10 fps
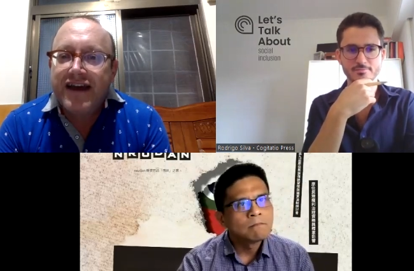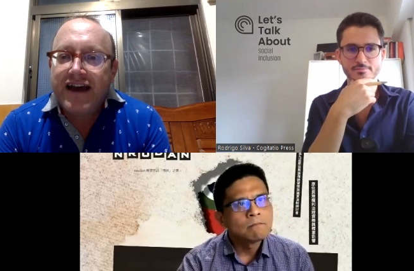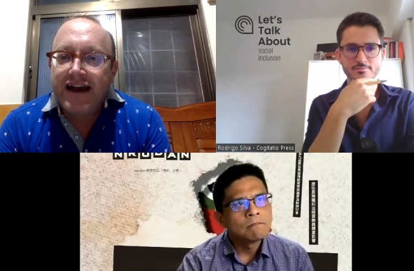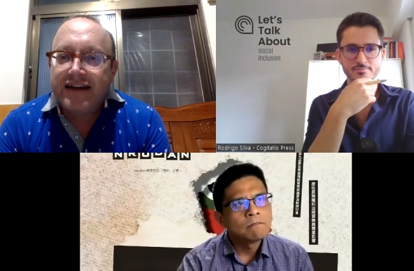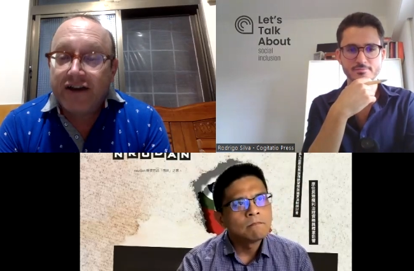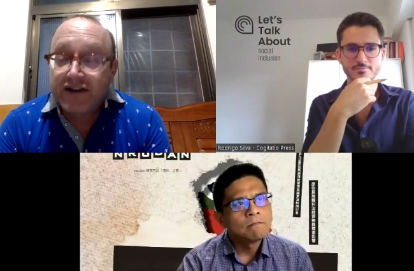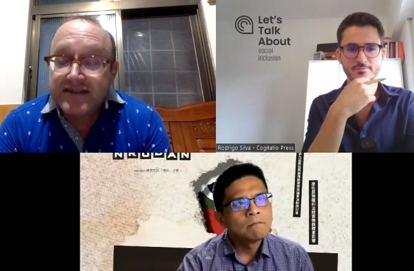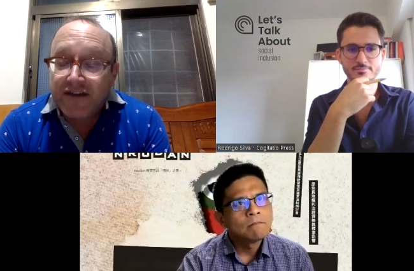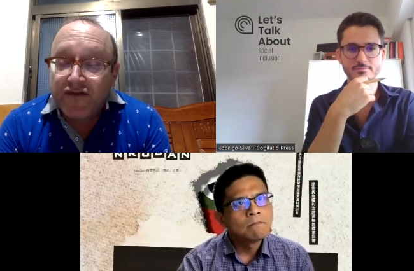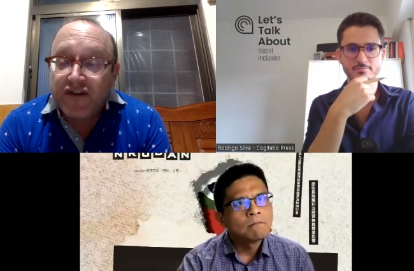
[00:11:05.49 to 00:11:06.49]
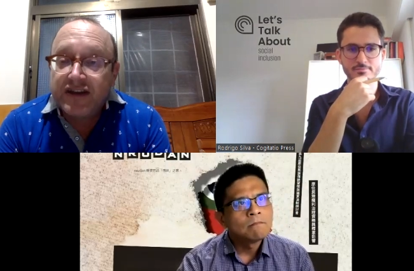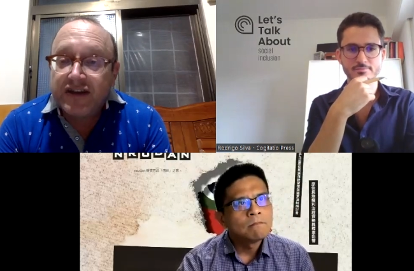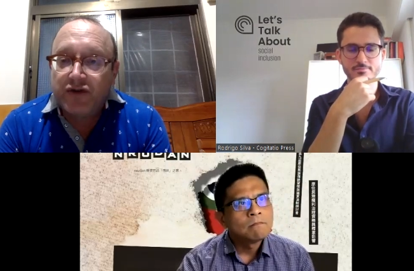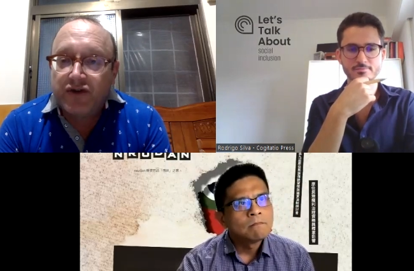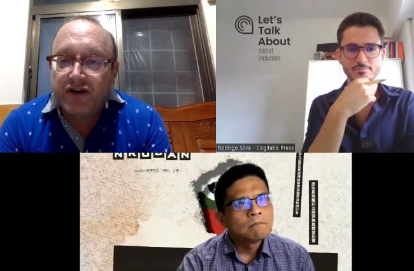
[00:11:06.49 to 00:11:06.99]
Speaker 1: and how does that fit in
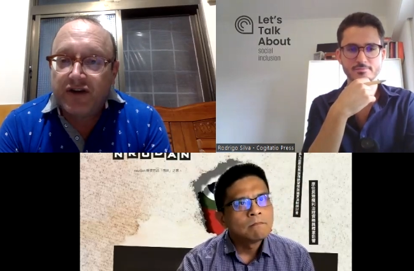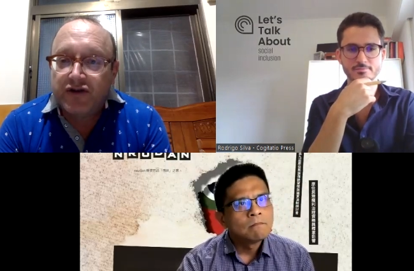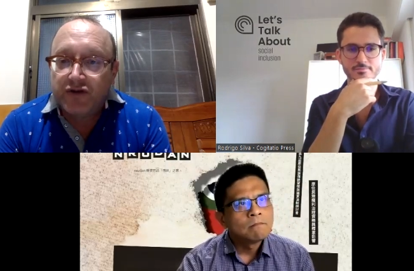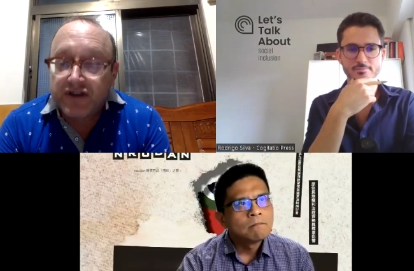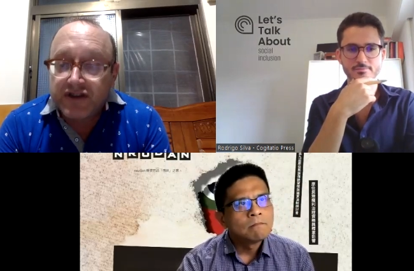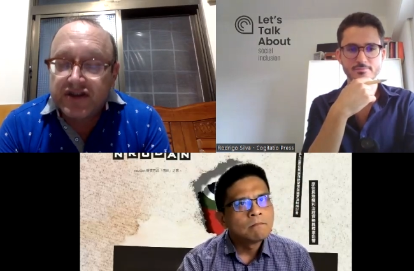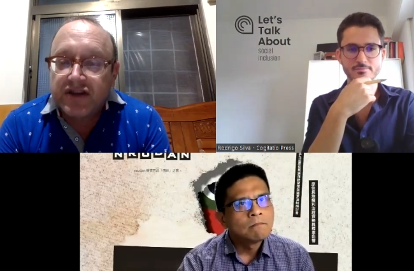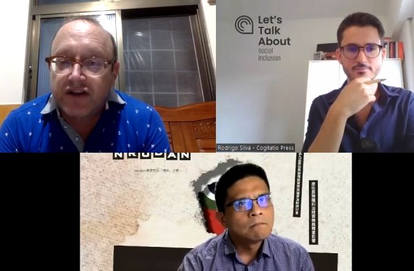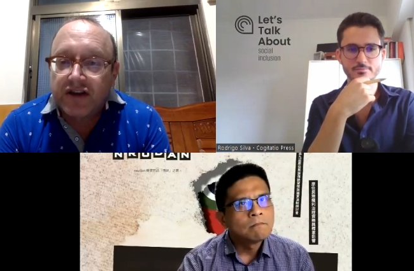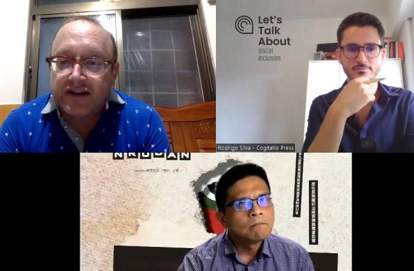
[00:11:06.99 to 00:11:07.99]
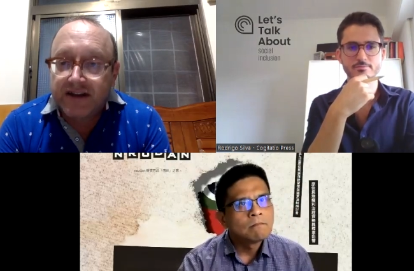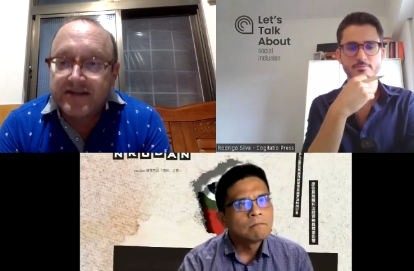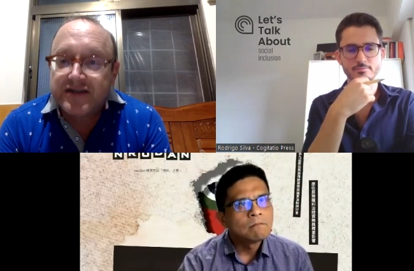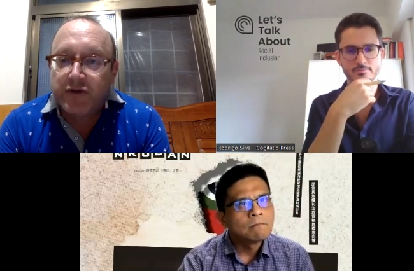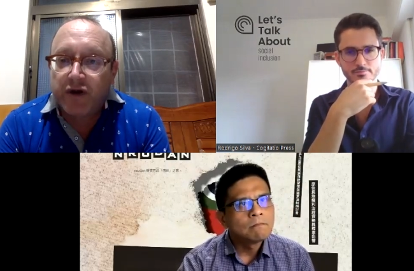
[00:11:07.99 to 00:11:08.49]
with their traditional and
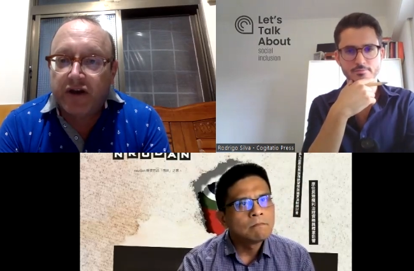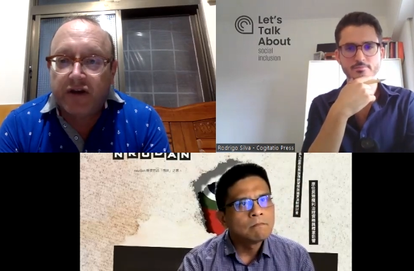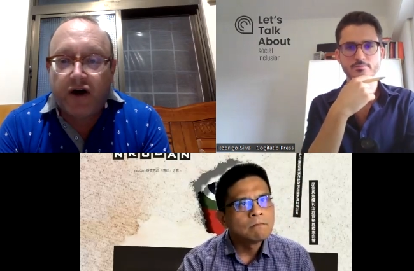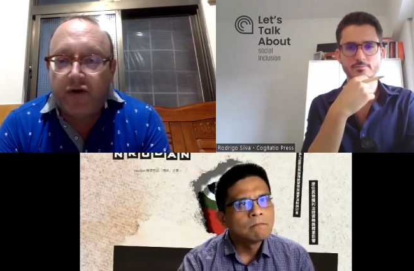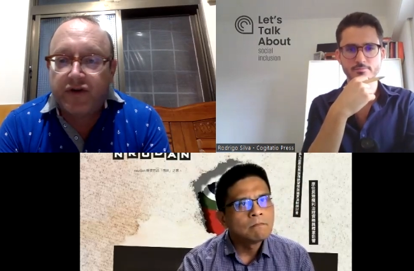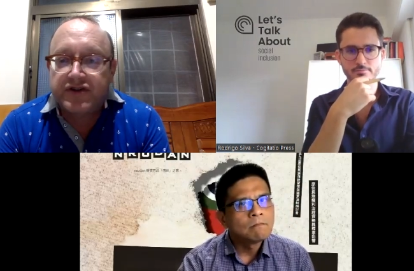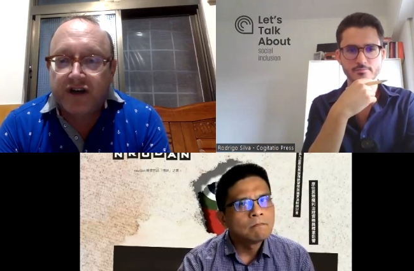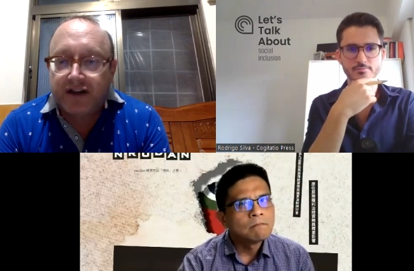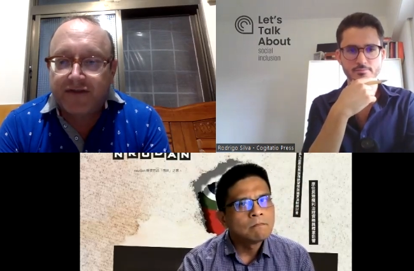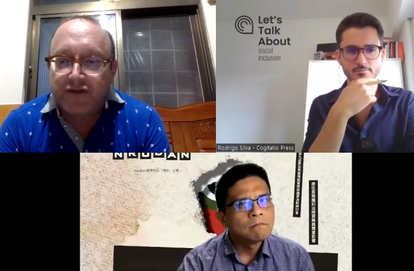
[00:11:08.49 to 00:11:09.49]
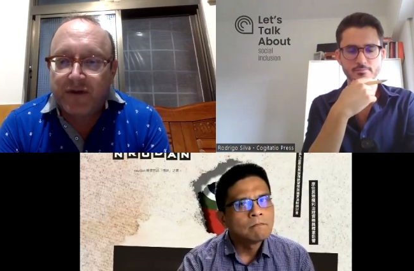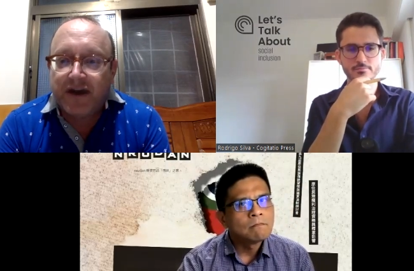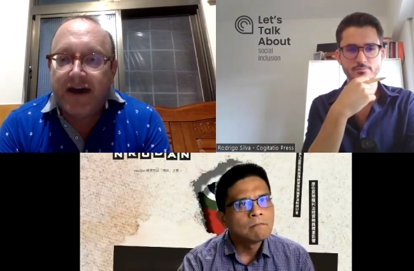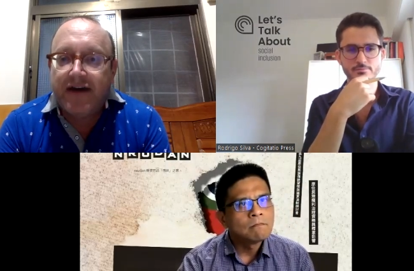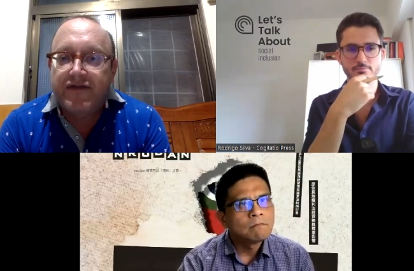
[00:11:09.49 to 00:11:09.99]
customary law which all of them
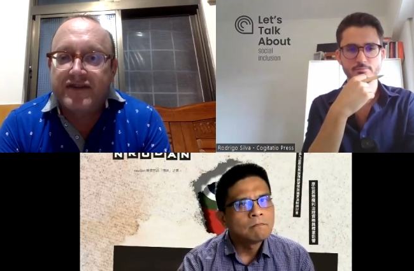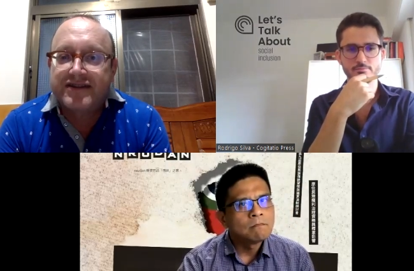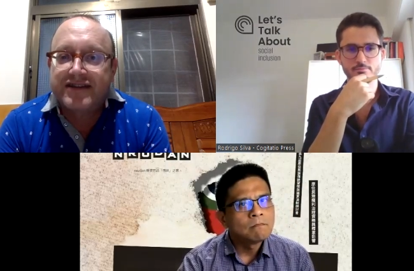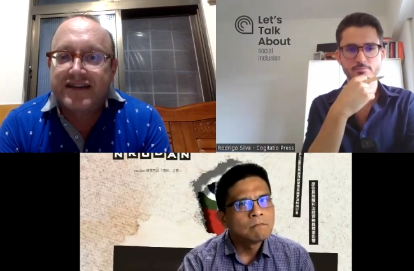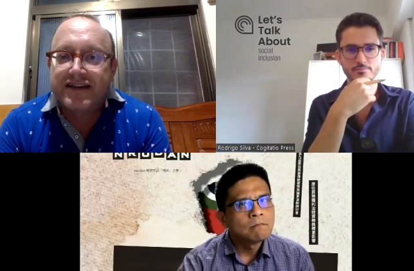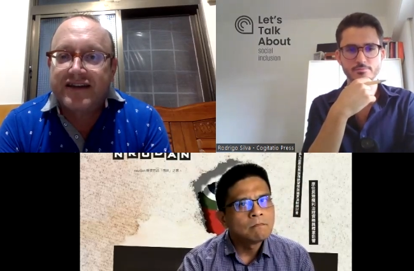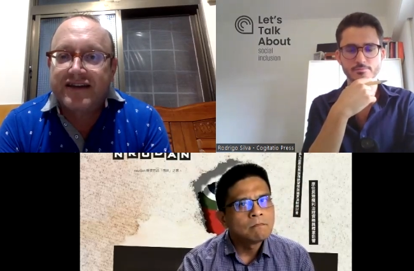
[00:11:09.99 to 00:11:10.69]
have the Seediq.